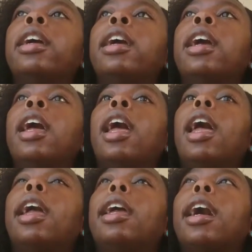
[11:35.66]
A
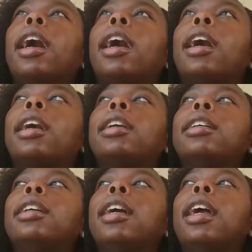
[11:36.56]
I,
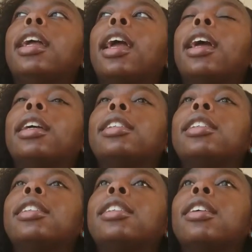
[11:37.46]
A S,
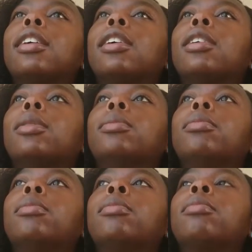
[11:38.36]
um,
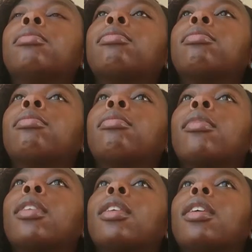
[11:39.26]

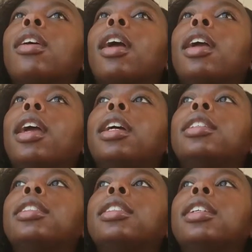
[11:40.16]
A S C
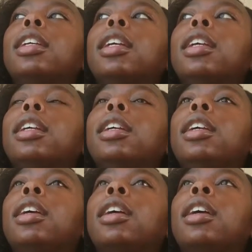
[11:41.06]
E,
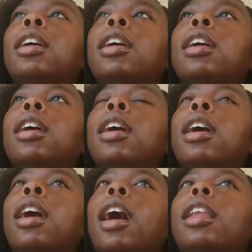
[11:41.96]
I
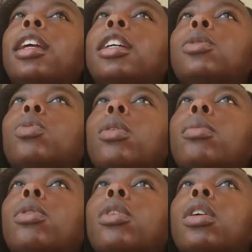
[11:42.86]
think it's one more,
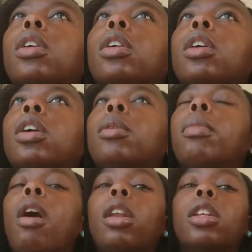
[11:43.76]
but all
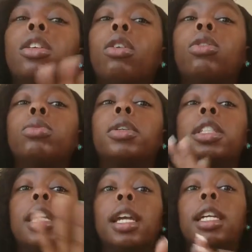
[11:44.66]
of those
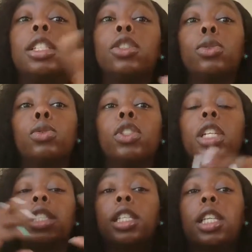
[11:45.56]
pertain to just
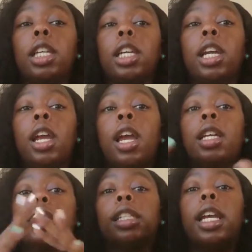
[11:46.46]
the C A
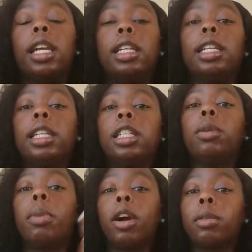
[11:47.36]
E E
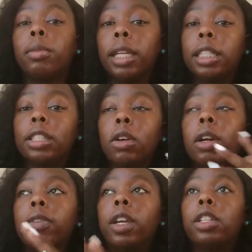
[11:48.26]
department. So if you're
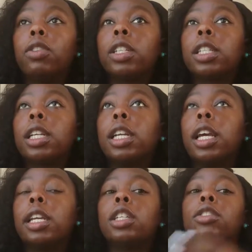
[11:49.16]
interested in that, there's
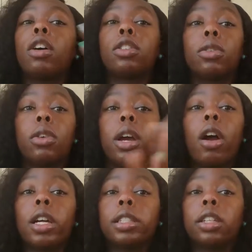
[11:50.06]
also an
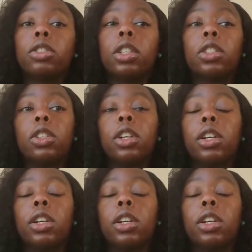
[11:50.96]
Architectural Engineering